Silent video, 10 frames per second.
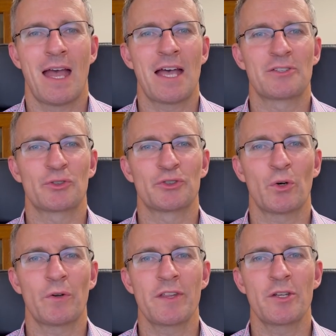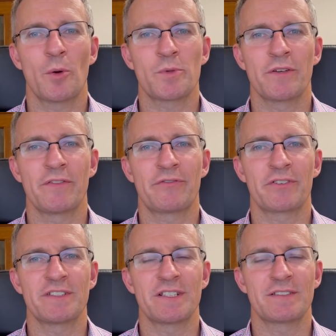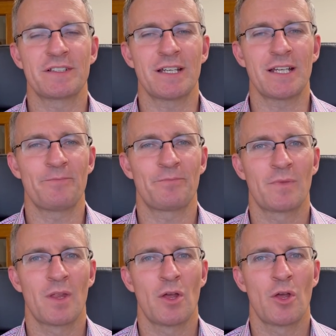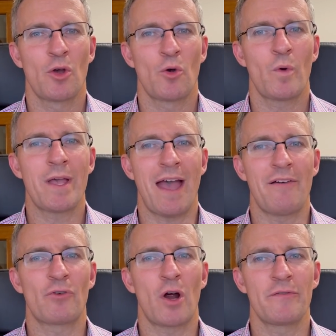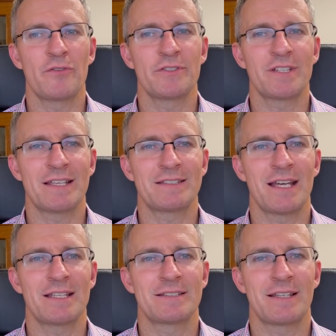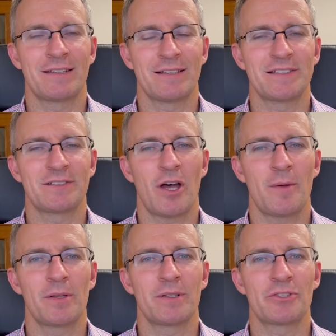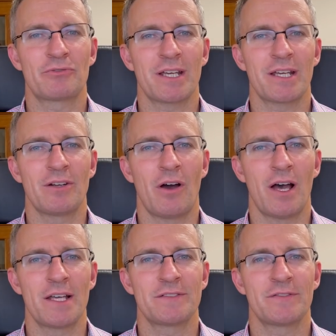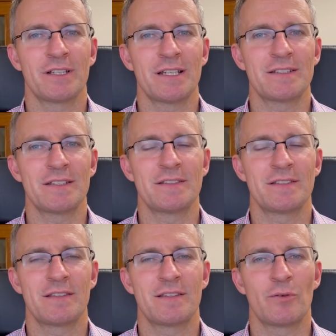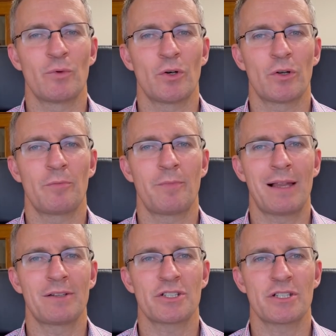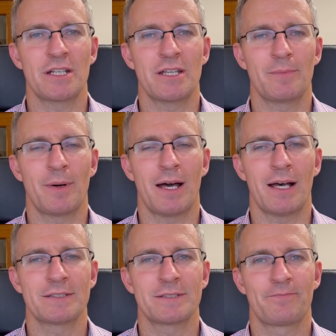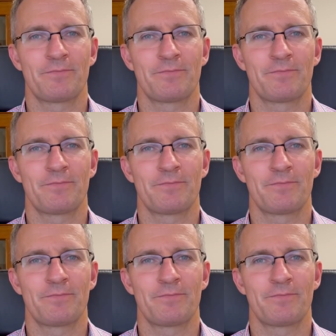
As a result of the adoption of IFRS 16, we have right-of-use assets and lease liabilities recognised for leases that were not on balance sheet in the past.